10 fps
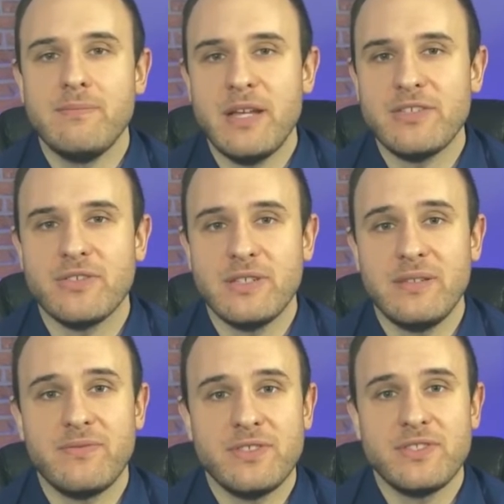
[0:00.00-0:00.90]
based on
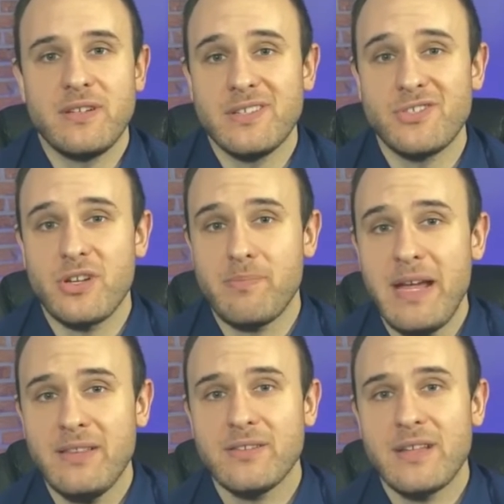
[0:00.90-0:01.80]
if the seller has already
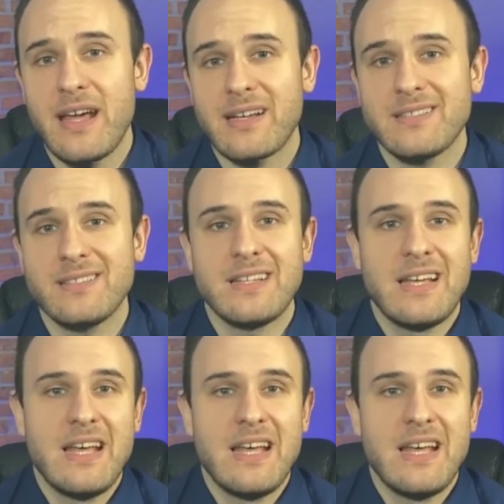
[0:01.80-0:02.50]
paid their taxes